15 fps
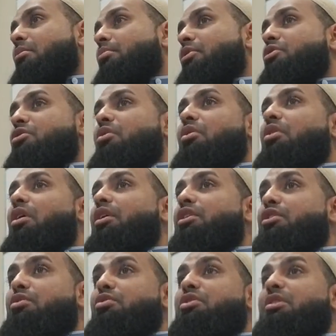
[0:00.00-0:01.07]
But so
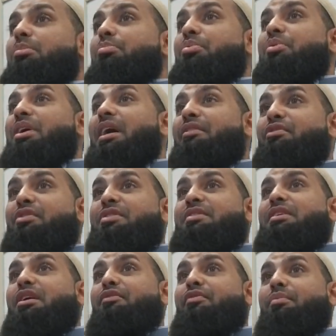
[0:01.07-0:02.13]
long you deprive
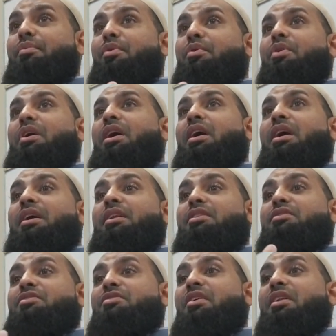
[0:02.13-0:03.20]
yourself from Quran
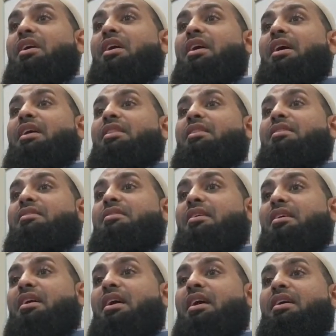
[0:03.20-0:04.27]
and Salah and
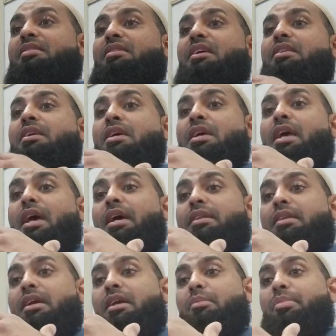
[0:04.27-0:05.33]
Zakat
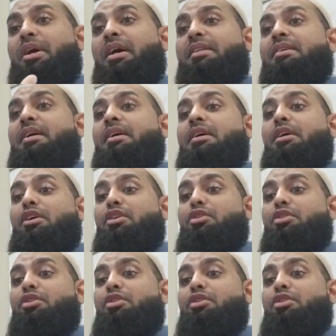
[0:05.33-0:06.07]
and Ibadah,